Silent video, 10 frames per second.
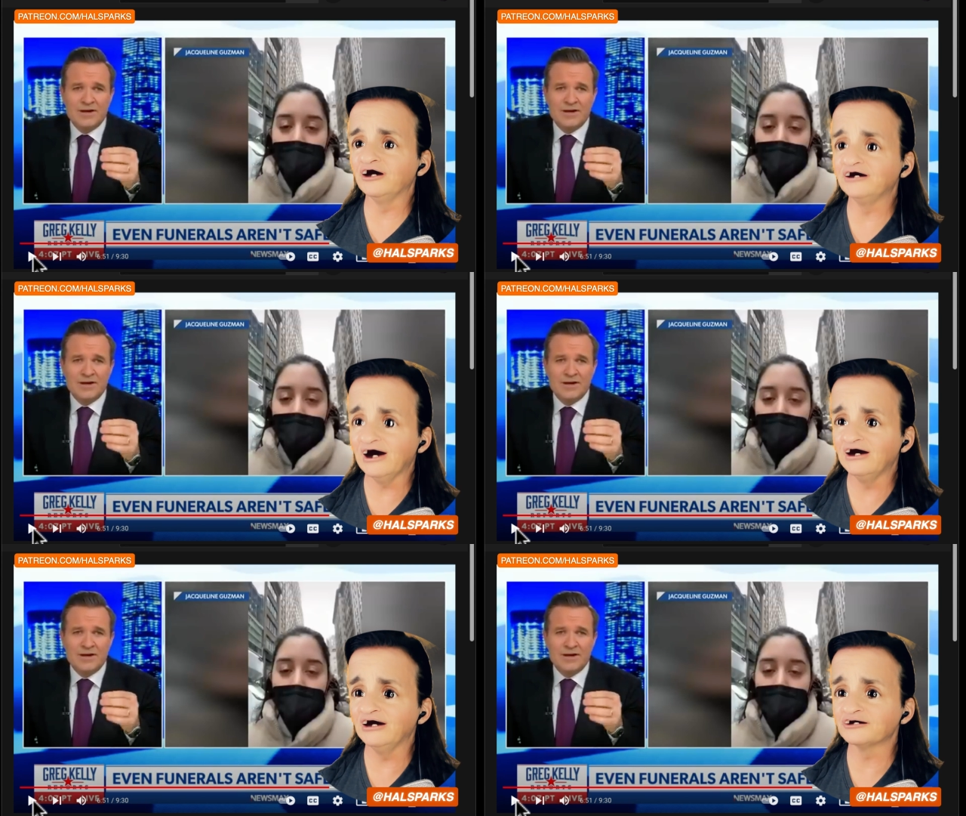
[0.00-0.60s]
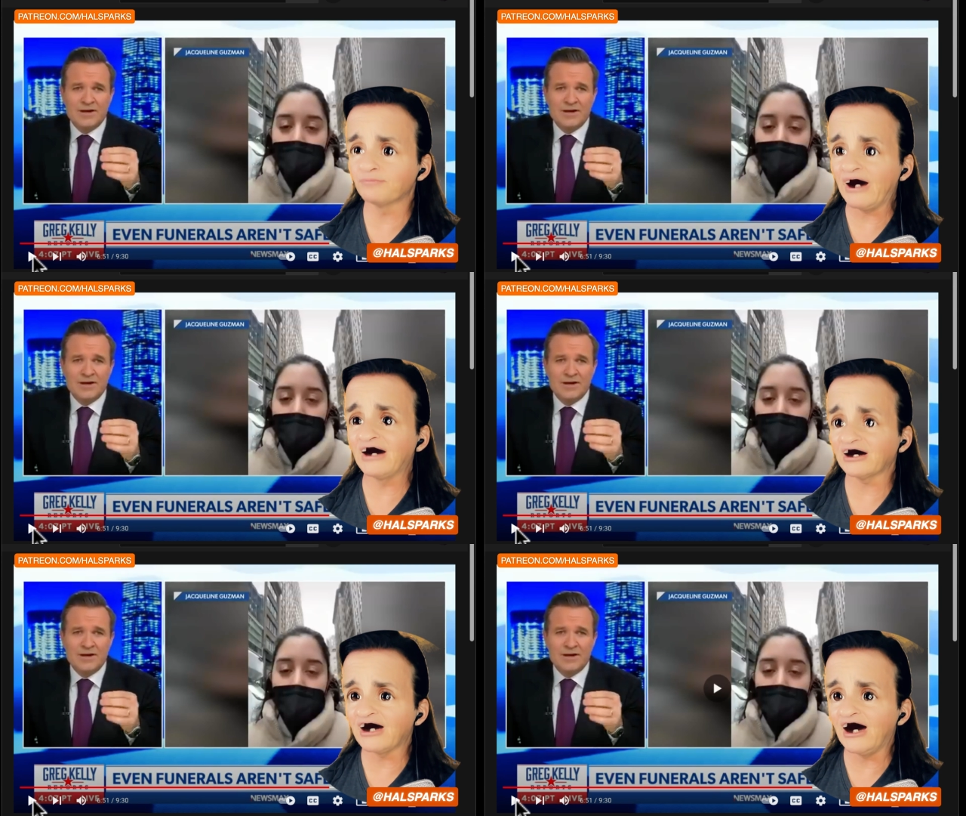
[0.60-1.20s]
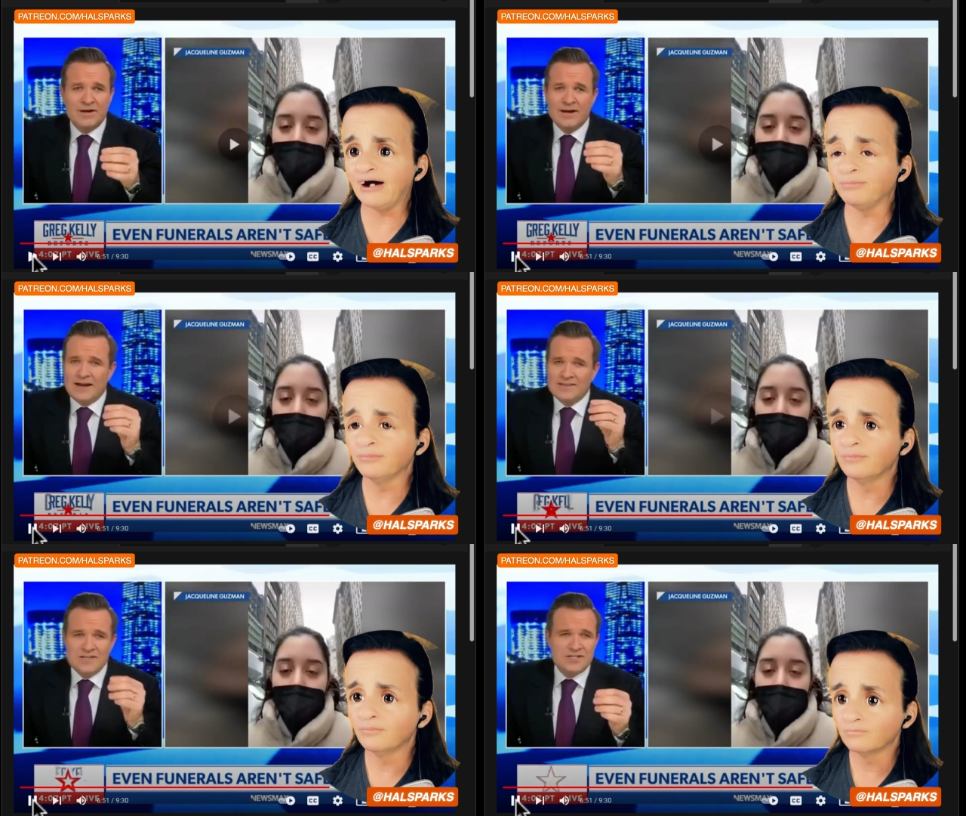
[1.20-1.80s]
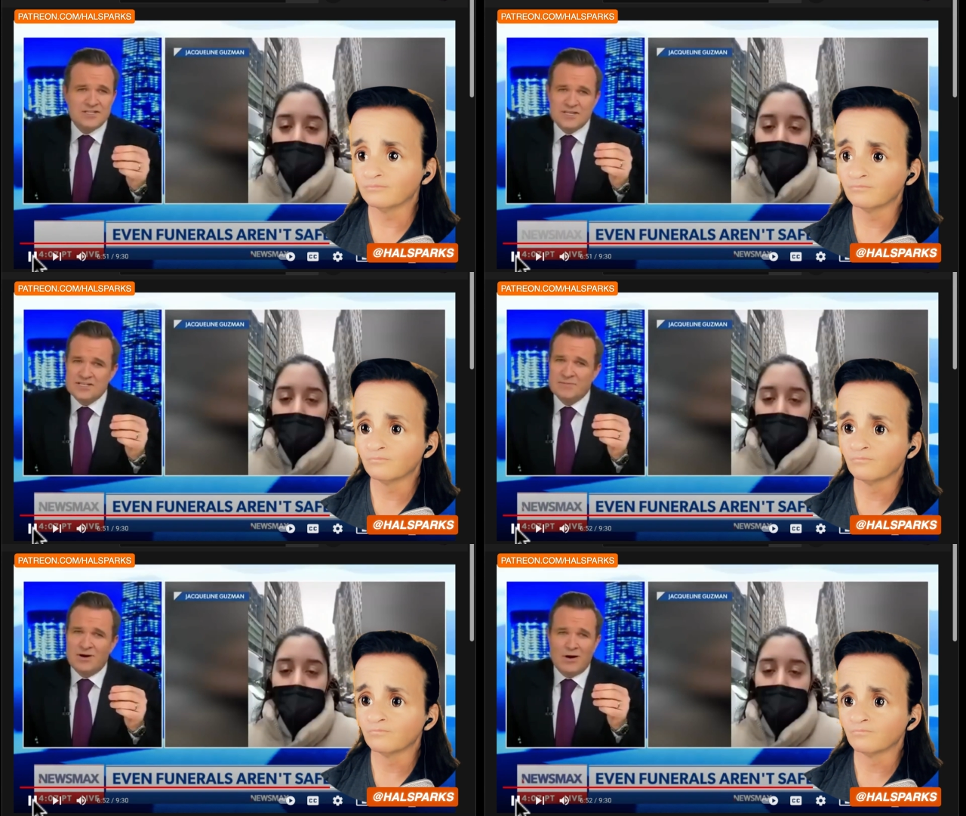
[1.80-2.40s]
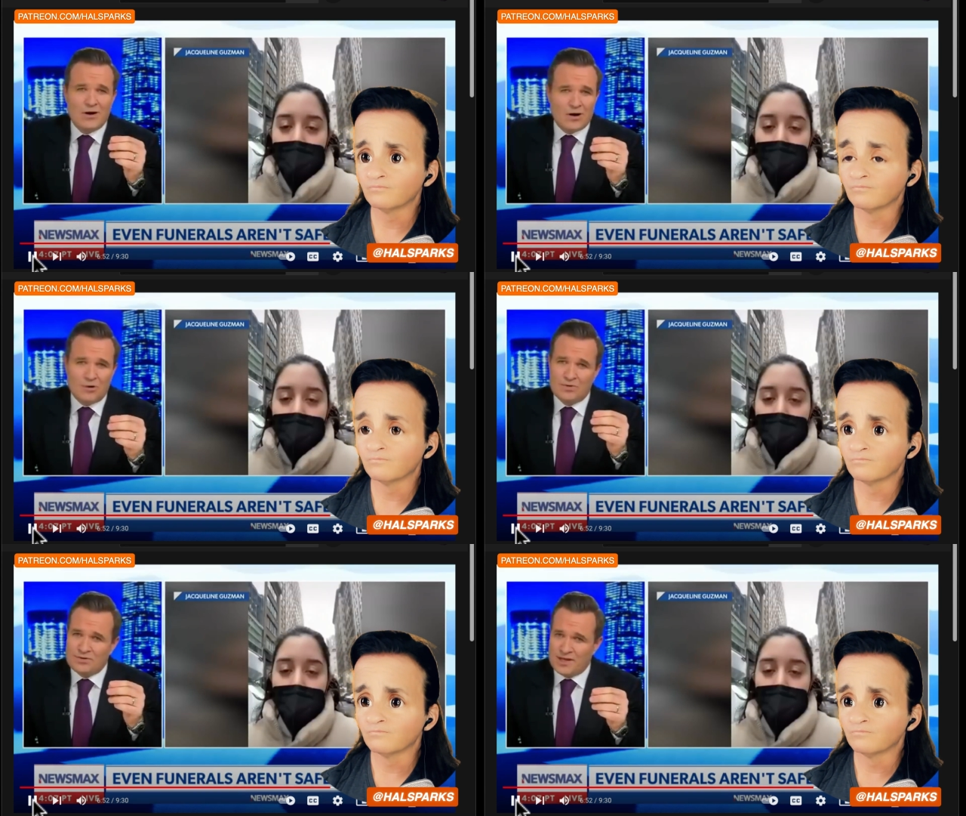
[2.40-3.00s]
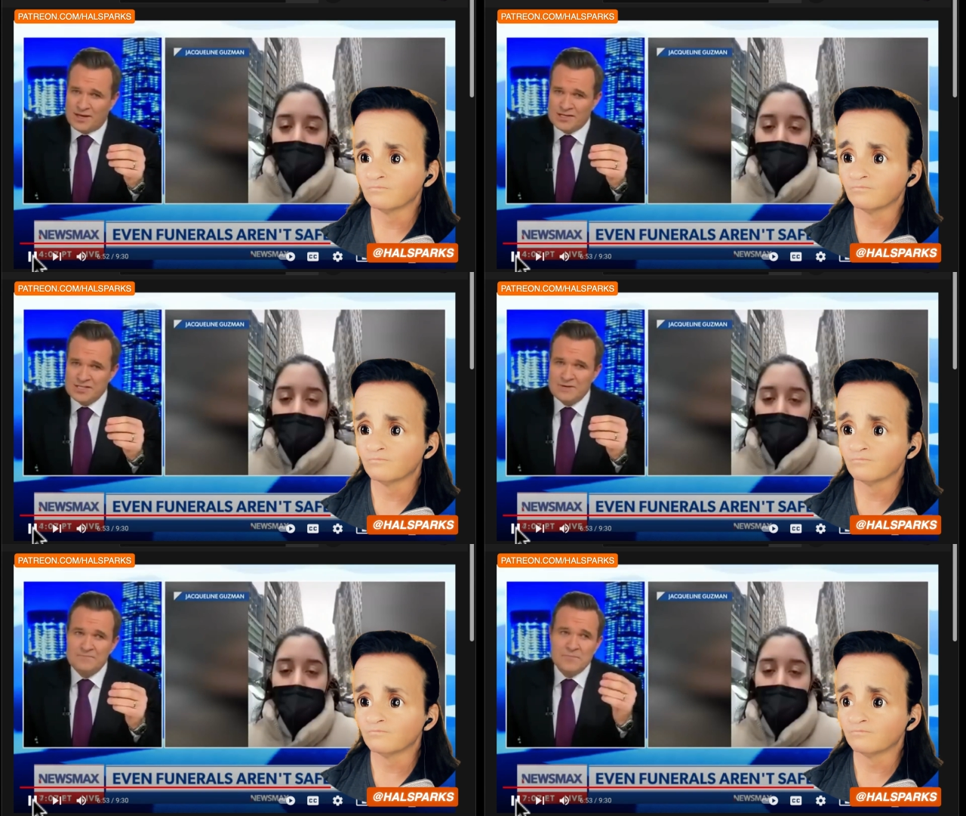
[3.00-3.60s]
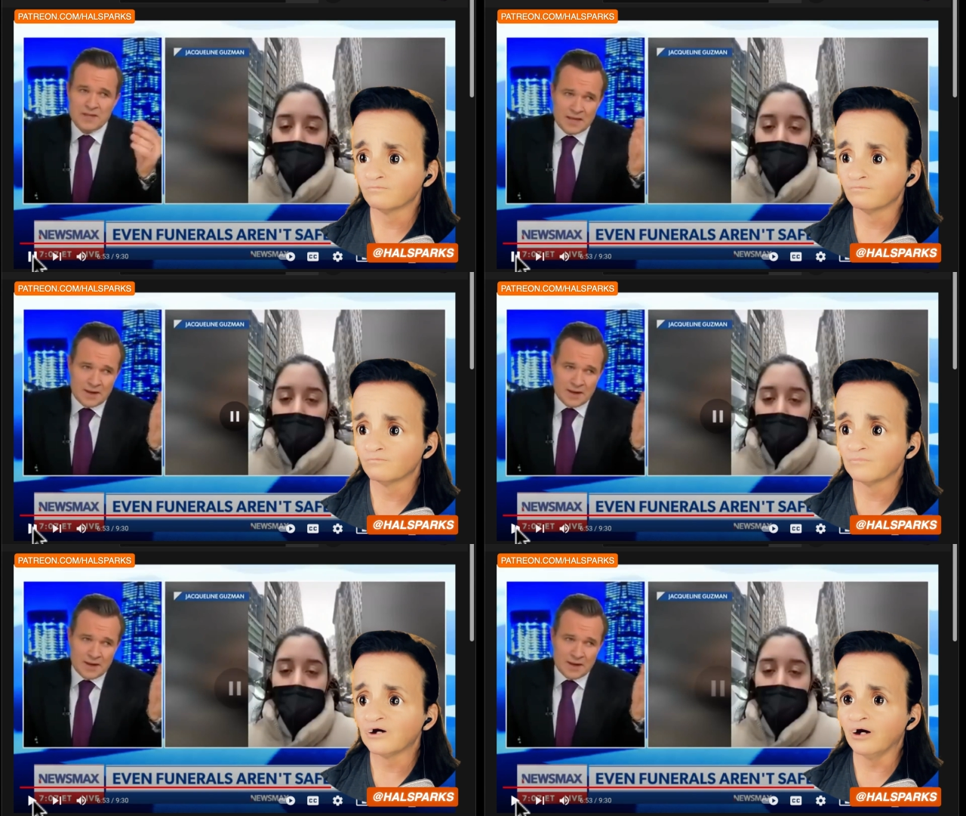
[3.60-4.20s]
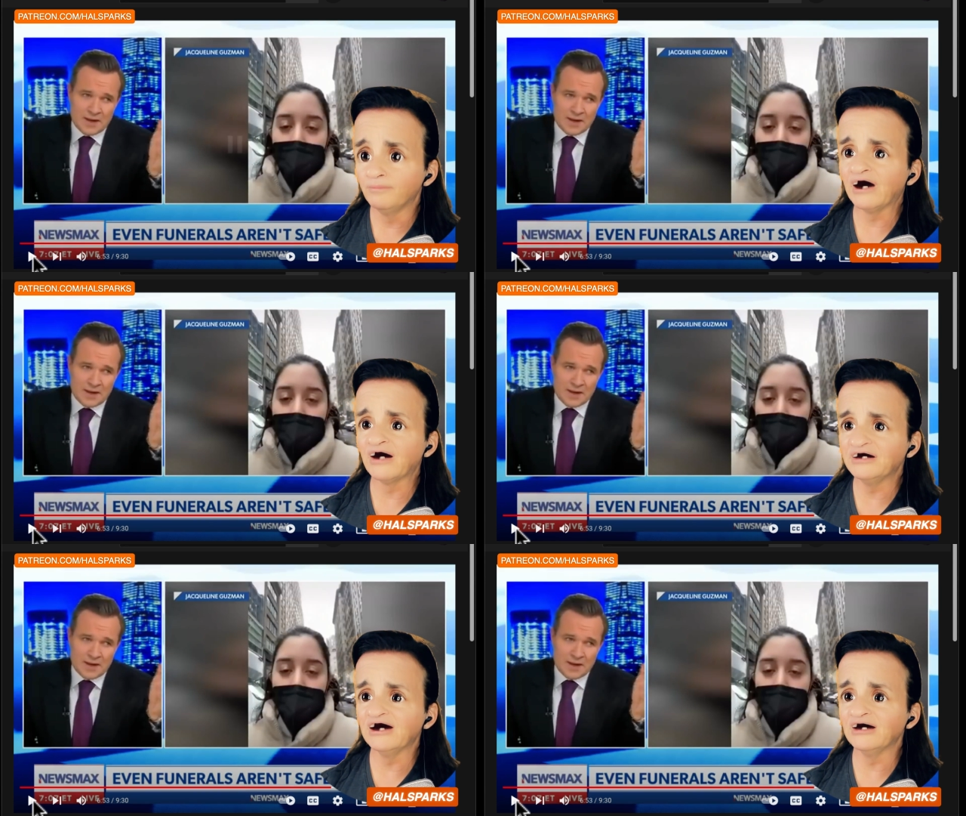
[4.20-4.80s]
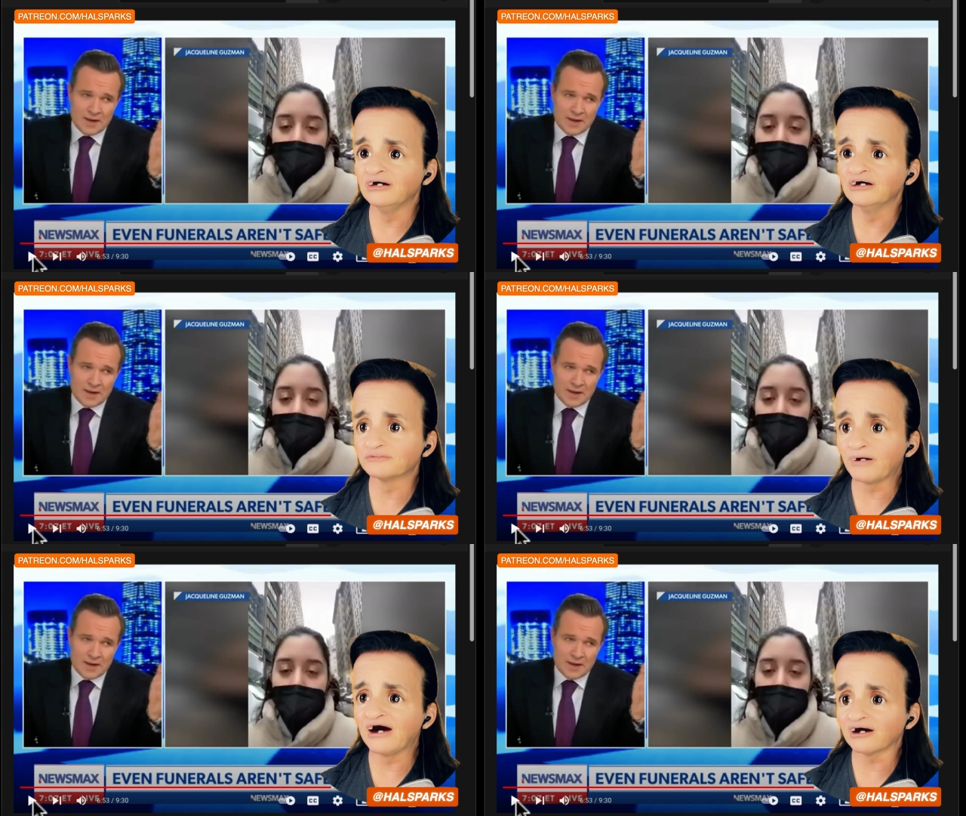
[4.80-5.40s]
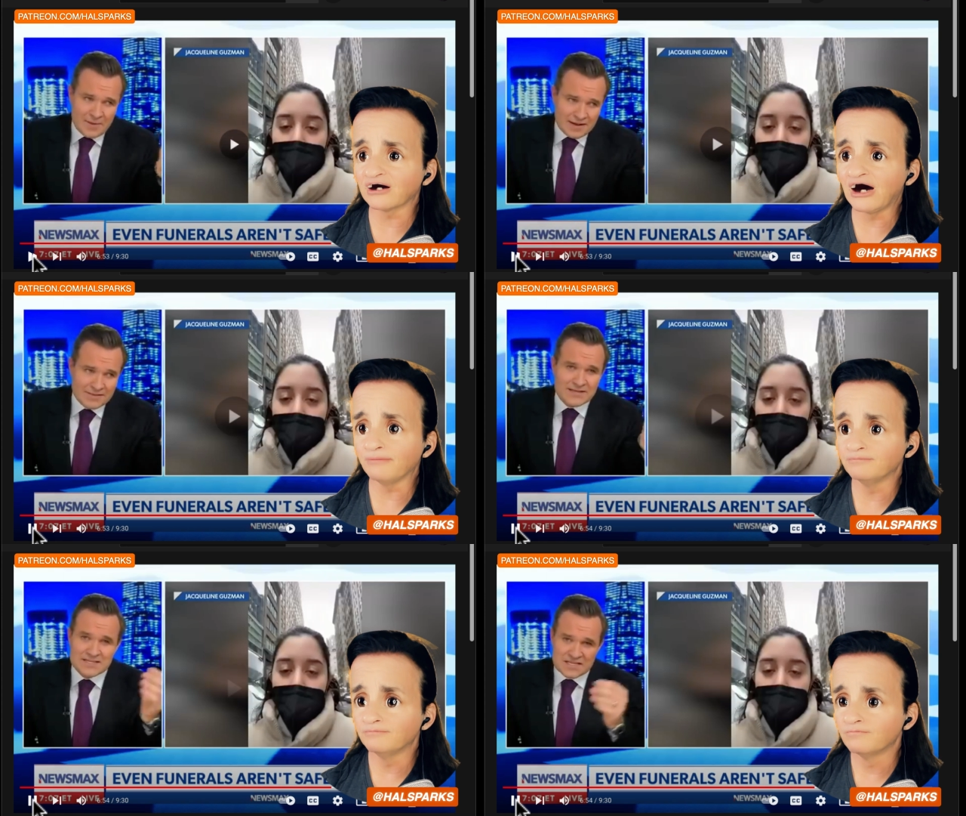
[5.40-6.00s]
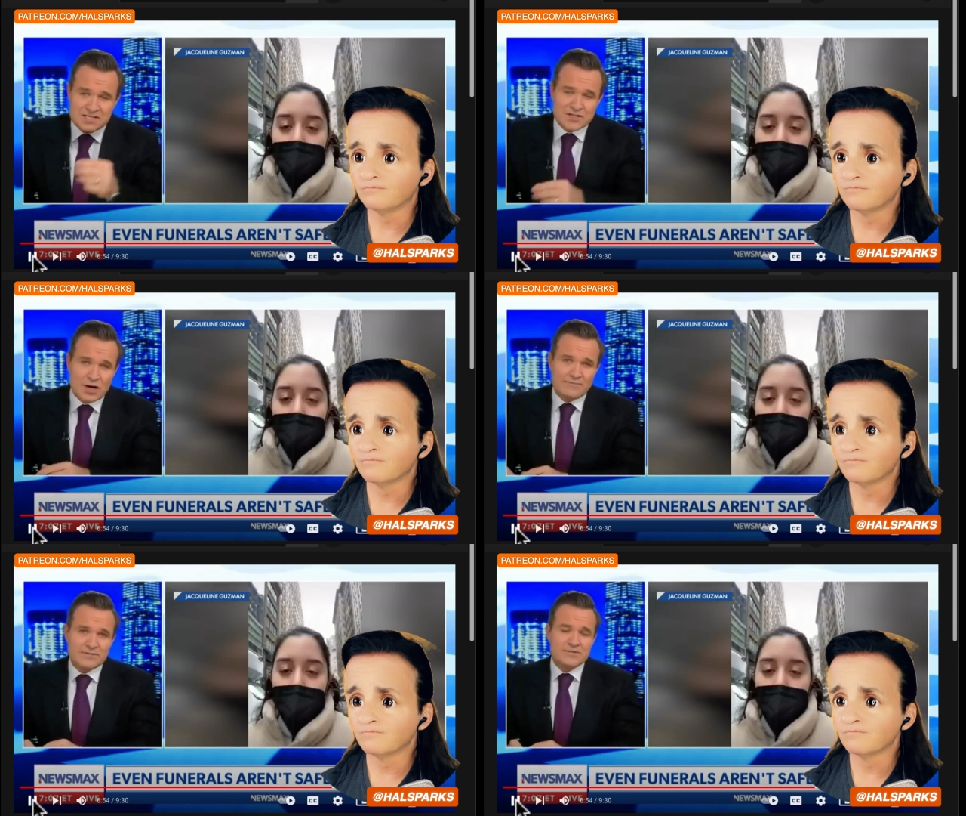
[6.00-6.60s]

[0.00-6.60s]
Speaker 1: Hispanic cop.
Speaker 2: Then she said some horrible things about about a dead Hispanic cop deceased officer.